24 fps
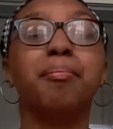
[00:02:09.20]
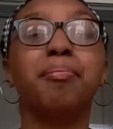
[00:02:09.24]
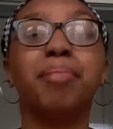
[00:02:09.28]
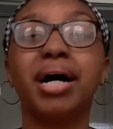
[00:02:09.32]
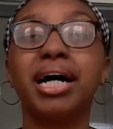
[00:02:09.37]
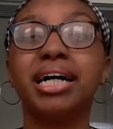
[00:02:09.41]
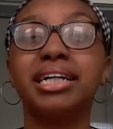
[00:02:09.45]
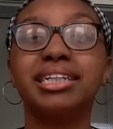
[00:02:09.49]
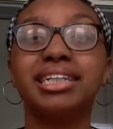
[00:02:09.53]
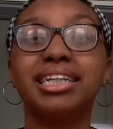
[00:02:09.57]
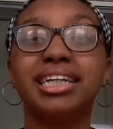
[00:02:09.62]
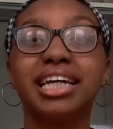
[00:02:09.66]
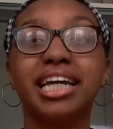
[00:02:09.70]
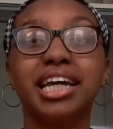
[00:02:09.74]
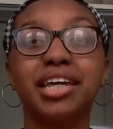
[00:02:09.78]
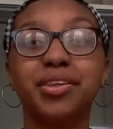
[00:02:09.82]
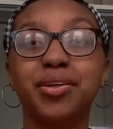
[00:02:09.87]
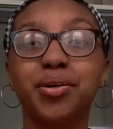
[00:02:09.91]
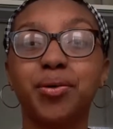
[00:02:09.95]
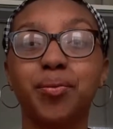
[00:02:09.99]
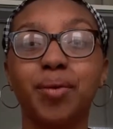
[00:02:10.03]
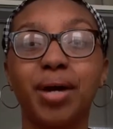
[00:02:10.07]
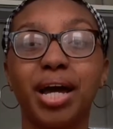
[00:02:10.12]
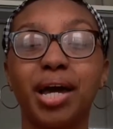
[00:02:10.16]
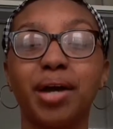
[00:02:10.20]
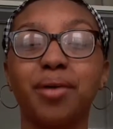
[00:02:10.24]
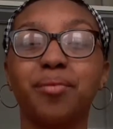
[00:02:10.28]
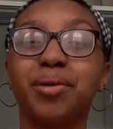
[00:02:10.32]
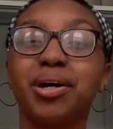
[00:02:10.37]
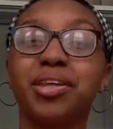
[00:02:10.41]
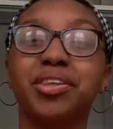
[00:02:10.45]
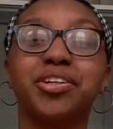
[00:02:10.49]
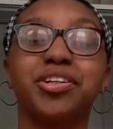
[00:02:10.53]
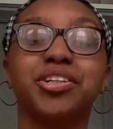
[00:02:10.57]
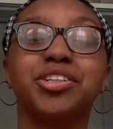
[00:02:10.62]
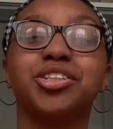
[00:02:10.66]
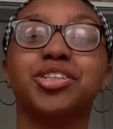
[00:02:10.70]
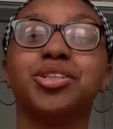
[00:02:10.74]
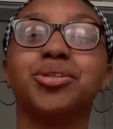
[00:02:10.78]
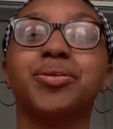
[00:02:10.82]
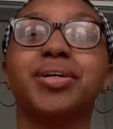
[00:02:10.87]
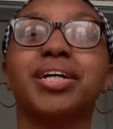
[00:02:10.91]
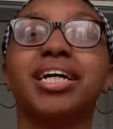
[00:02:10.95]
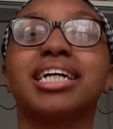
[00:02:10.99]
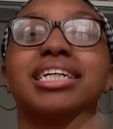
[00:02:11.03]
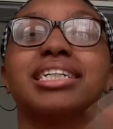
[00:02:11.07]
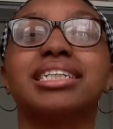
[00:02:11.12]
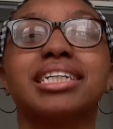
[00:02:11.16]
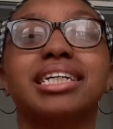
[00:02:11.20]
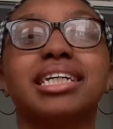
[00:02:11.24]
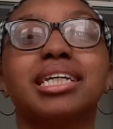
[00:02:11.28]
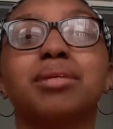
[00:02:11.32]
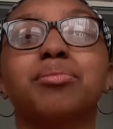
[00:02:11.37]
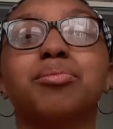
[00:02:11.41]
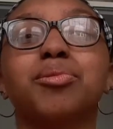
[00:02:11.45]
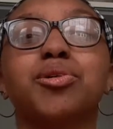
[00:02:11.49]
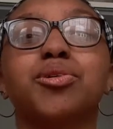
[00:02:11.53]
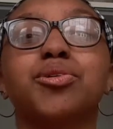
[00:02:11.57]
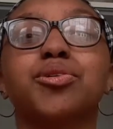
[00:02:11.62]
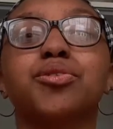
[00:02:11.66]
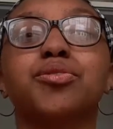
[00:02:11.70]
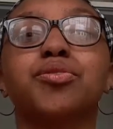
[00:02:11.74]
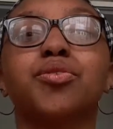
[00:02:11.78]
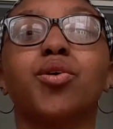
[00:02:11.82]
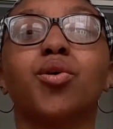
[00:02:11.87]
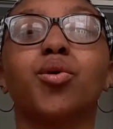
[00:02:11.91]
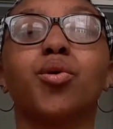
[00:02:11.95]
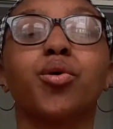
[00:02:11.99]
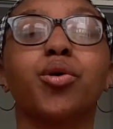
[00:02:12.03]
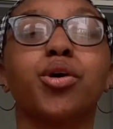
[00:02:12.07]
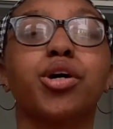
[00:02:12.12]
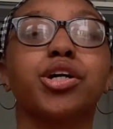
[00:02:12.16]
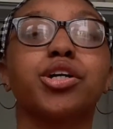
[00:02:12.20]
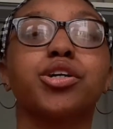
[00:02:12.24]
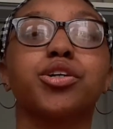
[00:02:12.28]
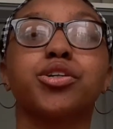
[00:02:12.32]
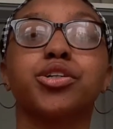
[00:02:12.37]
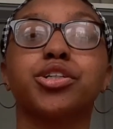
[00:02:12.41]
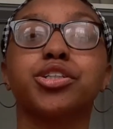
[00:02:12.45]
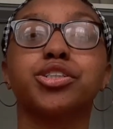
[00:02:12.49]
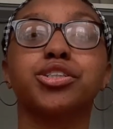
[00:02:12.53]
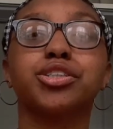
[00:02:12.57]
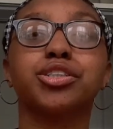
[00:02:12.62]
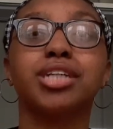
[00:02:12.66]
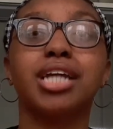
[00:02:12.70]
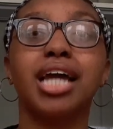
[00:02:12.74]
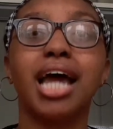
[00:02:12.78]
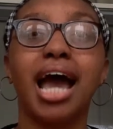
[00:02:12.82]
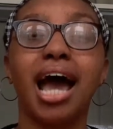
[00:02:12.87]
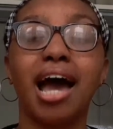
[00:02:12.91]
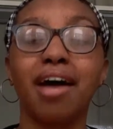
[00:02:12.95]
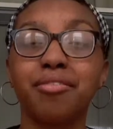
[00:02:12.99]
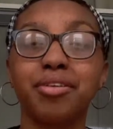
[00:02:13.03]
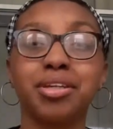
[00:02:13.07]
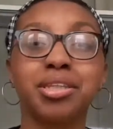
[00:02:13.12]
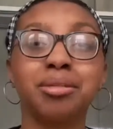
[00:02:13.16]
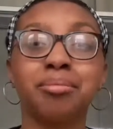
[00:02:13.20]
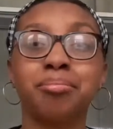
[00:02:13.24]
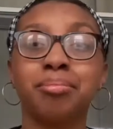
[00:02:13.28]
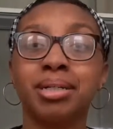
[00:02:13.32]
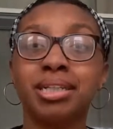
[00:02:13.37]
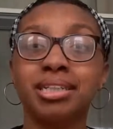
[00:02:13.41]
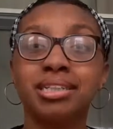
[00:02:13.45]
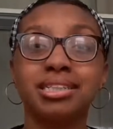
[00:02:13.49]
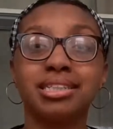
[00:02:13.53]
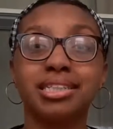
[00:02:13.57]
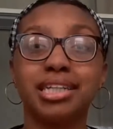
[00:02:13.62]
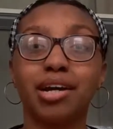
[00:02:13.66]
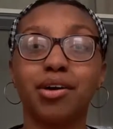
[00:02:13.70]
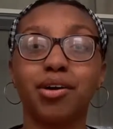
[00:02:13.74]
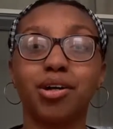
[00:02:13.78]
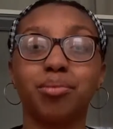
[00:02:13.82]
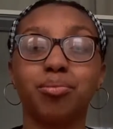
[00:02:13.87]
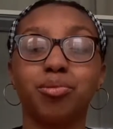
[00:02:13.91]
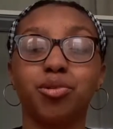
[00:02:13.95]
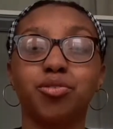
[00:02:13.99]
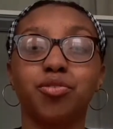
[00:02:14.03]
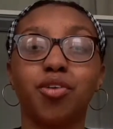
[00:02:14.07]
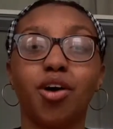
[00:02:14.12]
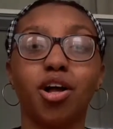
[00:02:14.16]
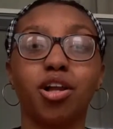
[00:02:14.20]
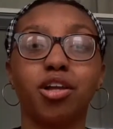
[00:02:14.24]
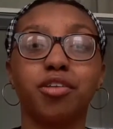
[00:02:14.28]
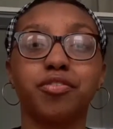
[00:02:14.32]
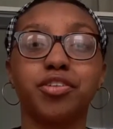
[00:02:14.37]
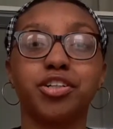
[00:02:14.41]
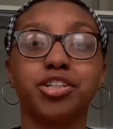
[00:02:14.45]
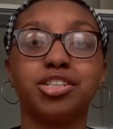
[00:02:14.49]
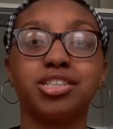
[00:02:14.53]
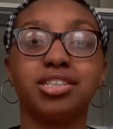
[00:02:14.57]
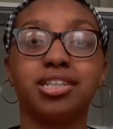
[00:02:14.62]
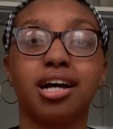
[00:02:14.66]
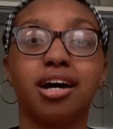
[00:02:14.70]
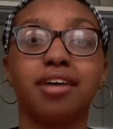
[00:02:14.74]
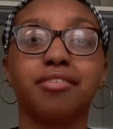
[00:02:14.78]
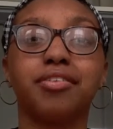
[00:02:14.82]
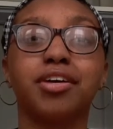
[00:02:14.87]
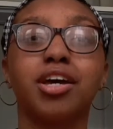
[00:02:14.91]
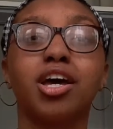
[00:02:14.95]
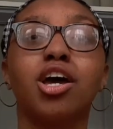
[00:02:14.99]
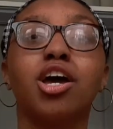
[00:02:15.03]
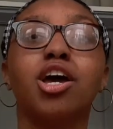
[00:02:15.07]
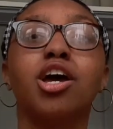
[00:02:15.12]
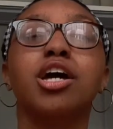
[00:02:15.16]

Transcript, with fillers: But either way, whether you're doing a DITY move or you're having the military move all of your stuff,